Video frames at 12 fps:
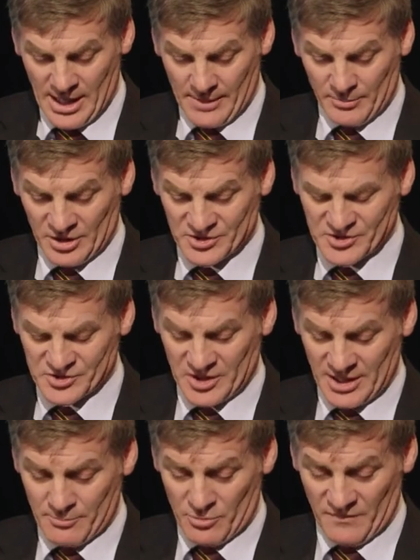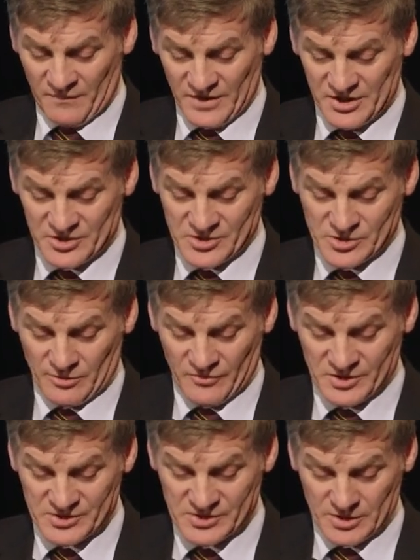Because there's a number of features of
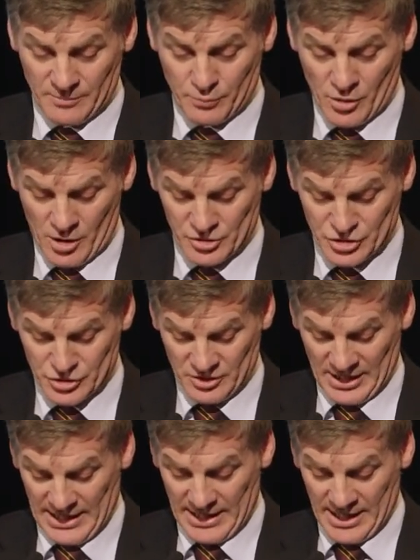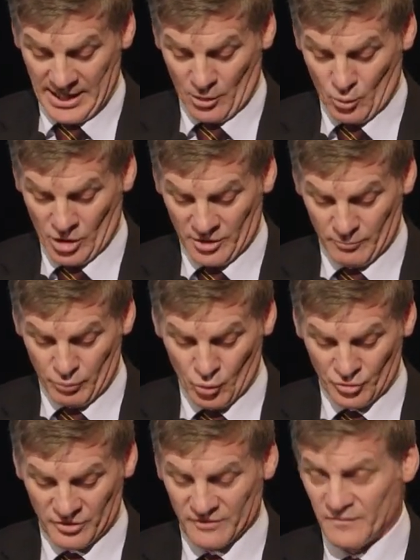this approach that are quite
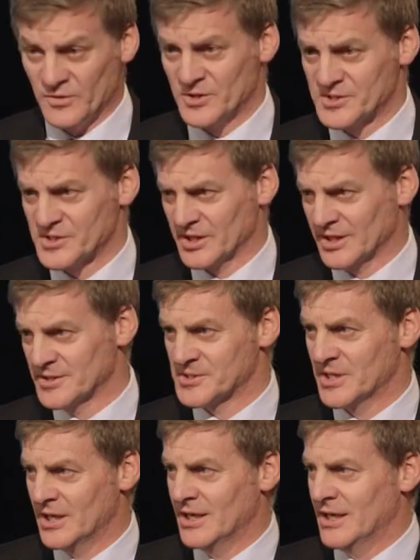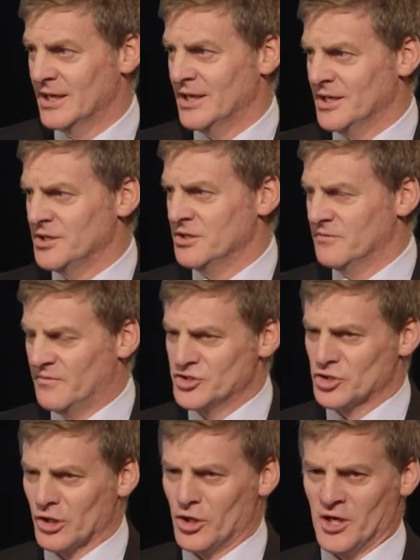important. The first thing is
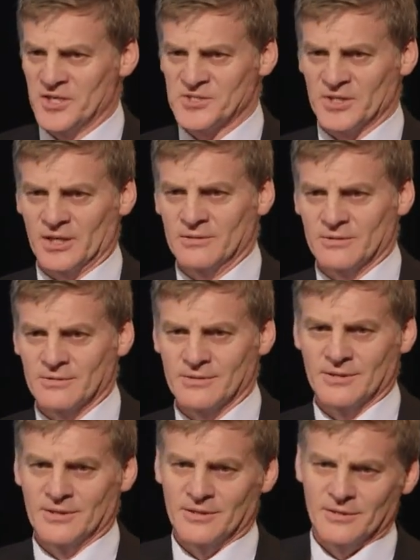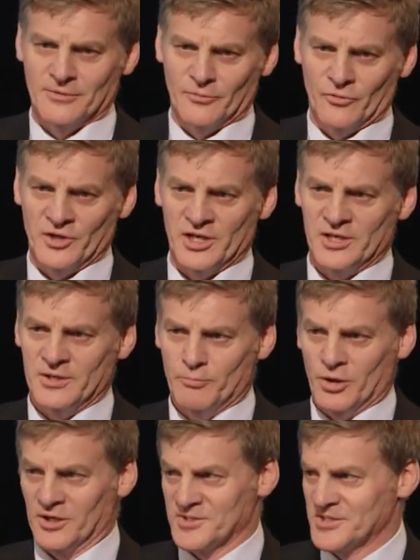individualising the
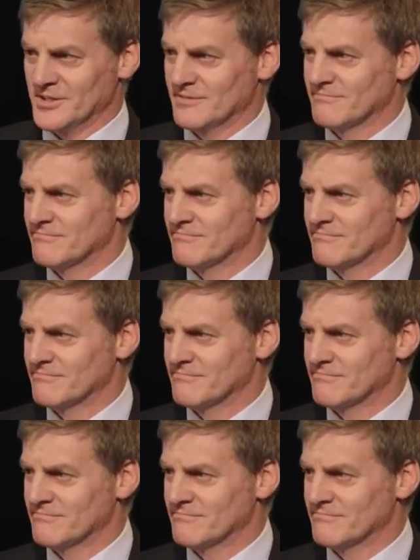policy.